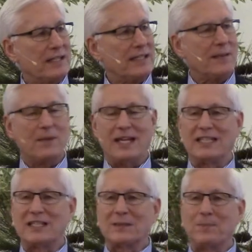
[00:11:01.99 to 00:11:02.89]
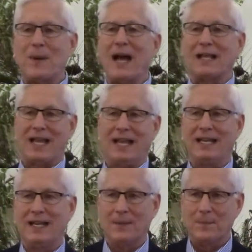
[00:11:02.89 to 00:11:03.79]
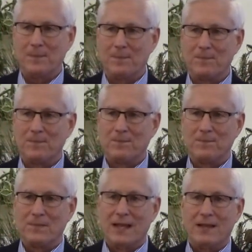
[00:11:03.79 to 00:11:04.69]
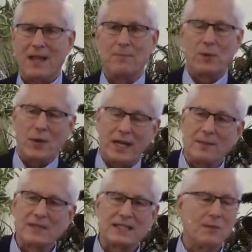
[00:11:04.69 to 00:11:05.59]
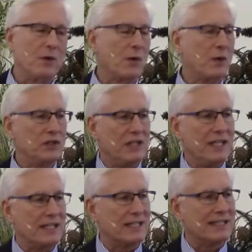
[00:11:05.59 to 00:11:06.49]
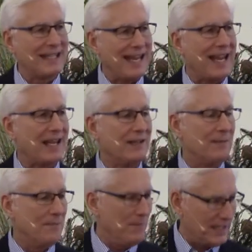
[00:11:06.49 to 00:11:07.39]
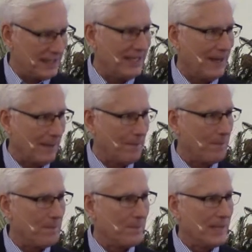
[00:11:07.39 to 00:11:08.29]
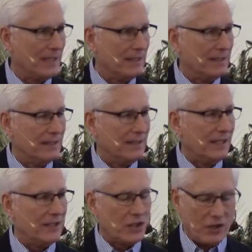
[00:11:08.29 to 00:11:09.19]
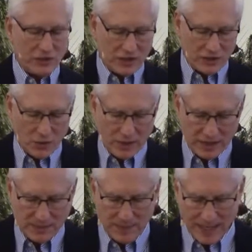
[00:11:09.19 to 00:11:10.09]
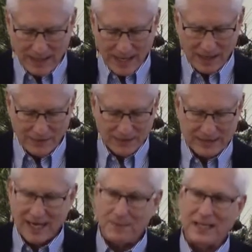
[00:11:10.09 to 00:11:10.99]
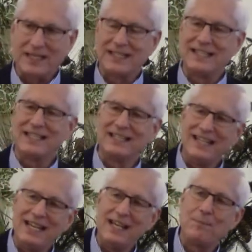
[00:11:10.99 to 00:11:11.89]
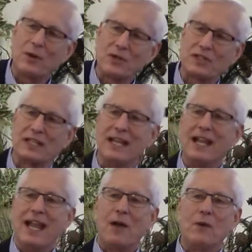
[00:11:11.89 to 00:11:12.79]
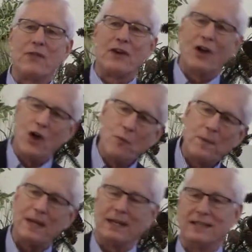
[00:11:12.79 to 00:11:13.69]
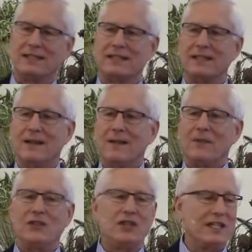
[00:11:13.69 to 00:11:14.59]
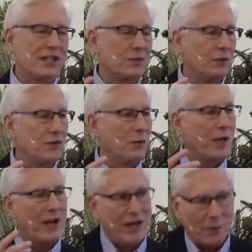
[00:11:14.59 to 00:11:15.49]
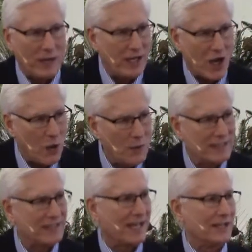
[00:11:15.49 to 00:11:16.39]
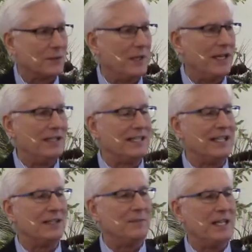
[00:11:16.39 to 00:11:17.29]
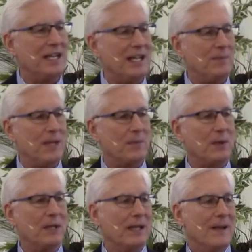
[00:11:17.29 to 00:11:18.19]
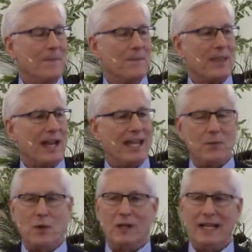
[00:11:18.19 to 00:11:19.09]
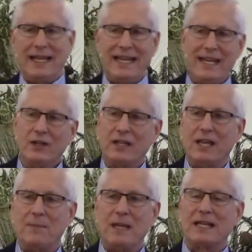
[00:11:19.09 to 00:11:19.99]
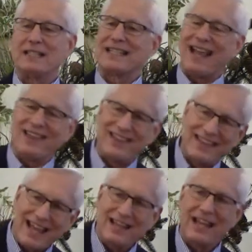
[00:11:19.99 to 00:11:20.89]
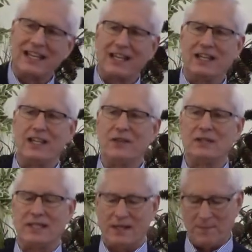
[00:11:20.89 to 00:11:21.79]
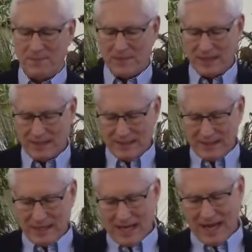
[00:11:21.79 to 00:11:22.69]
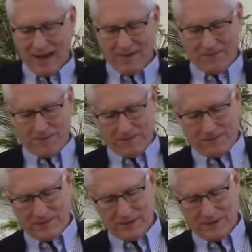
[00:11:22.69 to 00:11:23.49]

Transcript: they see him, they spotlight him. They put him somewhere where Jesus can't miss him. And so they're just throwing the spotlight on this guy because he's a needy person. And what they're hoping is that Jesus will do what, I, what he always does when he sees needy people that he will heal him because then they can accuse him of